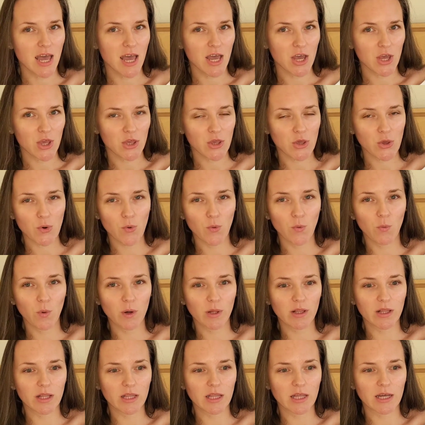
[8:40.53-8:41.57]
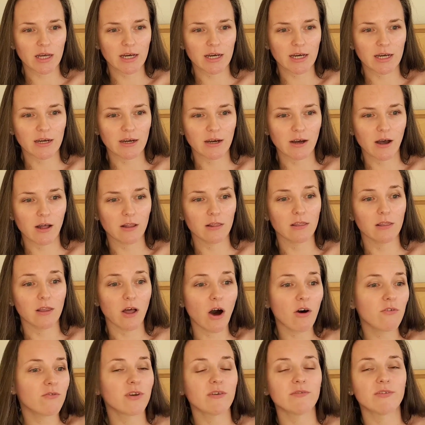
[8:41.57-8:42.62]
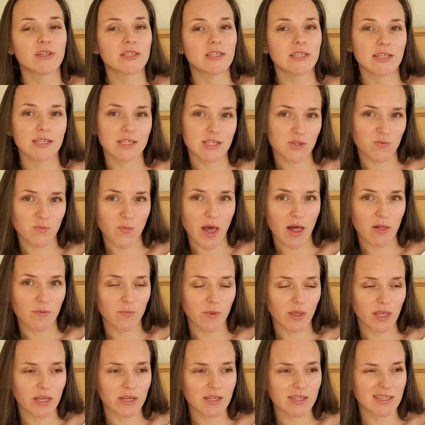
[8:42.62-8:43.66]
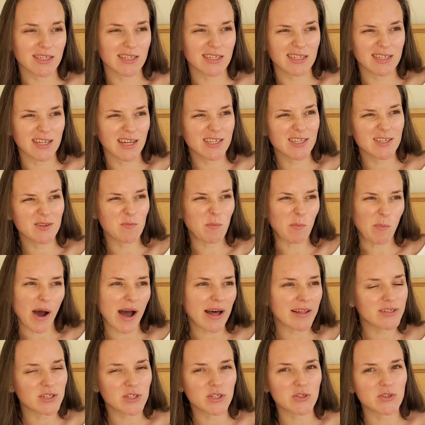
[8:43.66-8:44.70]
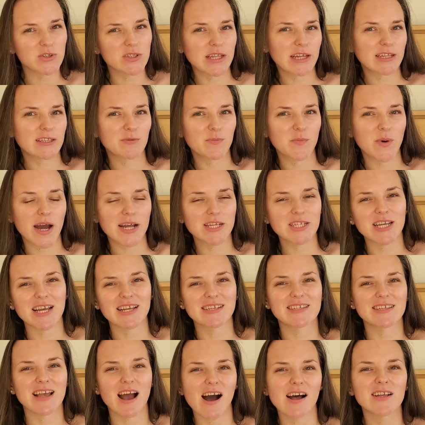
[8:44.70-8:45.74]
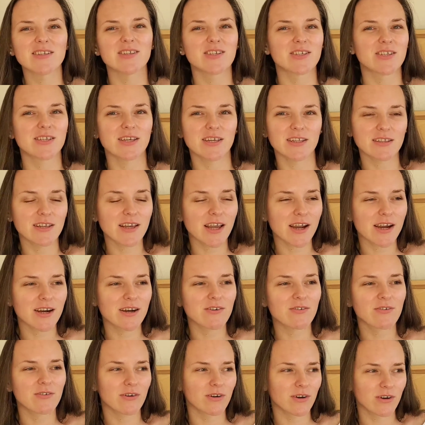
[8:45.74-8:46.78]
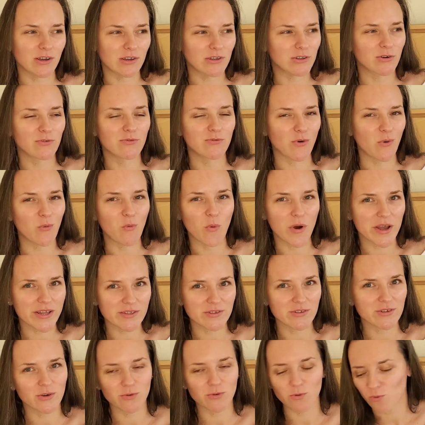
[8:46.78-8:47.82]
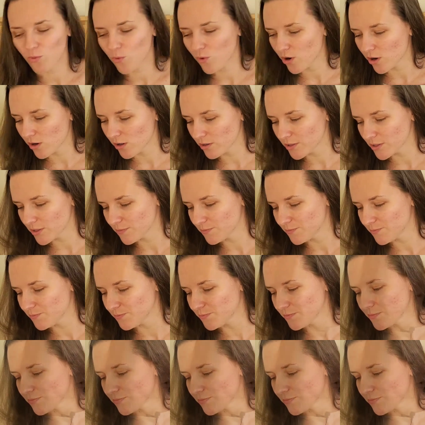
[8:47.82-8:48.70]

you will love even this smell, because it doesn't bother you that much as other skincare, from Western world. So